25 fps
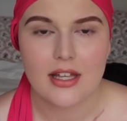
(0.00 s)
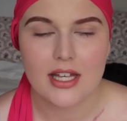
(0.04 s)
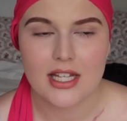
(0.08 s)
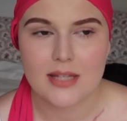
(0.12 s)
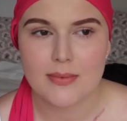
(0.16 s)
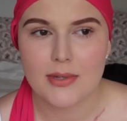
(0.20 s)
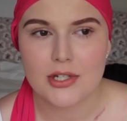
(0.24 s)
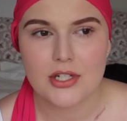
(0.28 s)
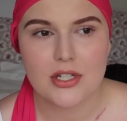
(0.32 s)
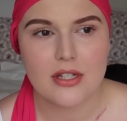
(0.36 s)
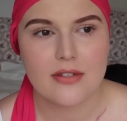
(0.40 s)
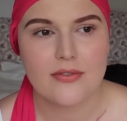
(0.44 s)

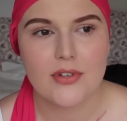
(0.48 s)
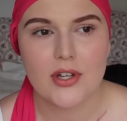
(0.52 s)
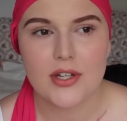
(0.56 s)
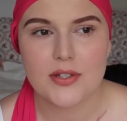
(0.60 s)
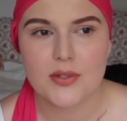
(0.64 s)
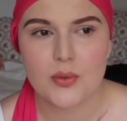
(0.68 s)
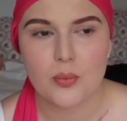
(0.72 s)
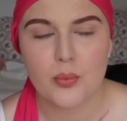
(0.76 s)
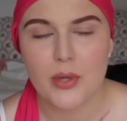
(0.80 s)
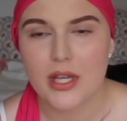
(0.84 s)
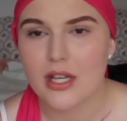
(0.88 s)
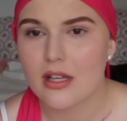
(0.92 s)
Especially the
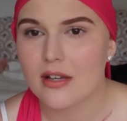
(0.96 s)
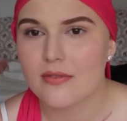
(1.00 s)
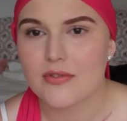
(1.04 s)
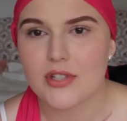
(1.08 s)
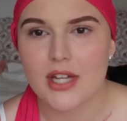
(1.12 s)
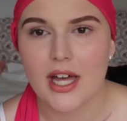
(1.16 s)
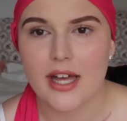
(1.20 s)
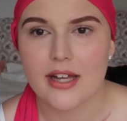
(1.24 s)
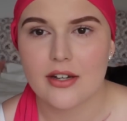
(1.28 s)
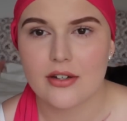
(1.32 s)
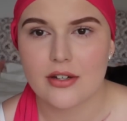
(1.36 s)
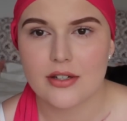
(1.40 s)
first week of
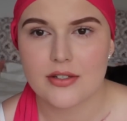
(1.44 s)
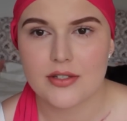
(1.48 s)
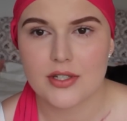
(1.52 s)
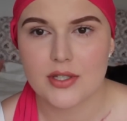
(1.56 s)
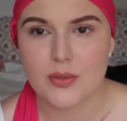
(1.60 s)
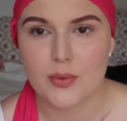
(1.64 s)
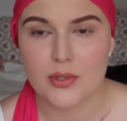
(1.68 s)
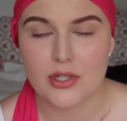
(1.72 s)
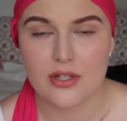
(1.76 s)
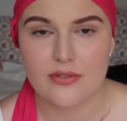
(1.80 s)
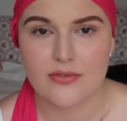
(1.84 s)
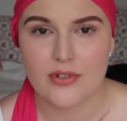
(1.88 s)

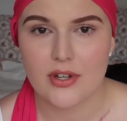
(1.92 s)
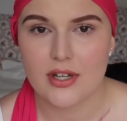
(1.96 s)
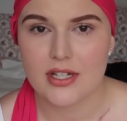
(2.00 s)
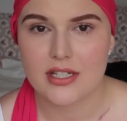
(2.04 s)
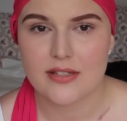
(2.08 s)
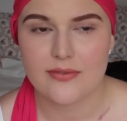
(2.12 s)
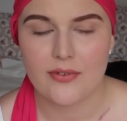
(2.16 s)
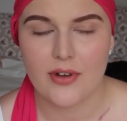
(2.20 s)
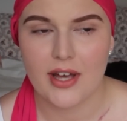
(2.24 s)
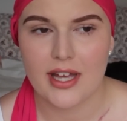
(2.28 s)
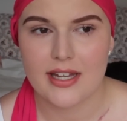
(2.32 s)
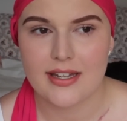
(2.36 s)
diagnosis, when you
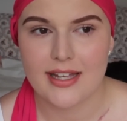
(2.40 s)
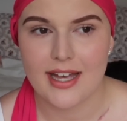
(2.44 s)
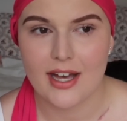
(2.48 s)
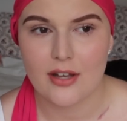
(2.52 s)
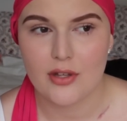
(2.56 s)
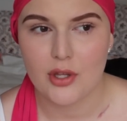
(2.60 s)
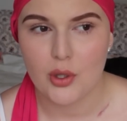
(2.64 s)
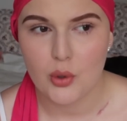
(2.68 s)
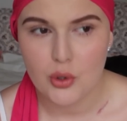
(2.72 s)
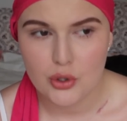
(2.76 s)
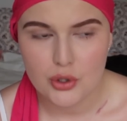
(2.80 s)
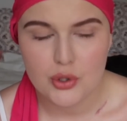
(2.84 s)
first find
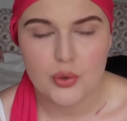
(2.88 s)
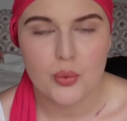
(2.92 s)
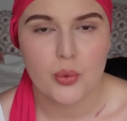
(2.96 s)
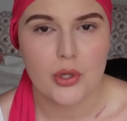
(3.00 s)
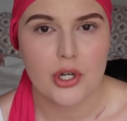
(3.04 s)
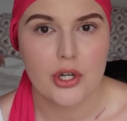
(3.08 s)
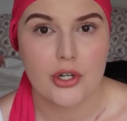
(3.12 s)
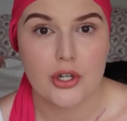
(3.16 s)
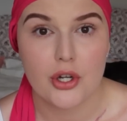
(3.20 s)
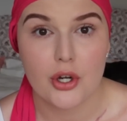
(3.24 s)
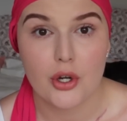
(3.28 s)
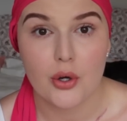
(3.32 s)
out, you just
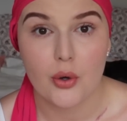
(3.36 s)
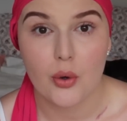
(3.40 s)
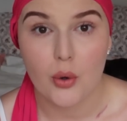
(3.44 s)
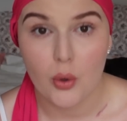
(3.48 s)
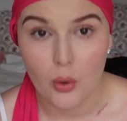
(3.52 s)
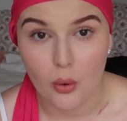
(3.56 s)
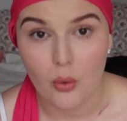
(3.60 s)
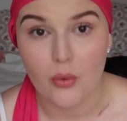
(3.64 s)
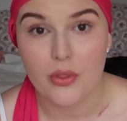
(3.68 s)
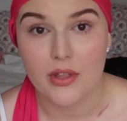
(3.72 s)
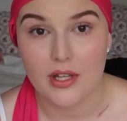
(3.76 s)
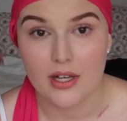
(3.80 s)
want to know
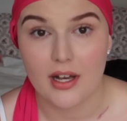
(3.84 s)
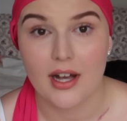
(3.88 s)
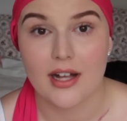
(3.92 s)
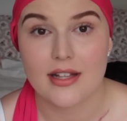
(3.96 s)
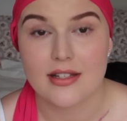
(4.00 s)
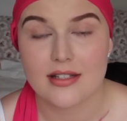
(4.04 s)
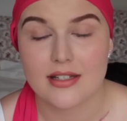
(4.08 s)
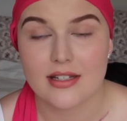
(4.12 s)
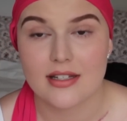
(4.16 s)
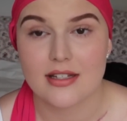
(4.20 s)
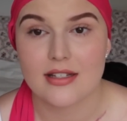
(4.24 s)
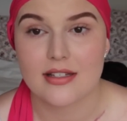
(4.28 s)
all the
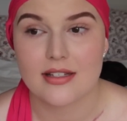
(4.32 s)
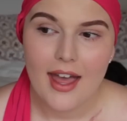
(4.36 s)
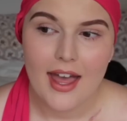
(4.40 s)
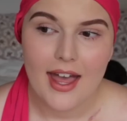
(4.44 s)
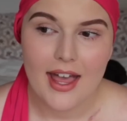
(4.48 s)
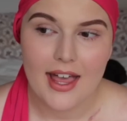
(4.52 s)
answers.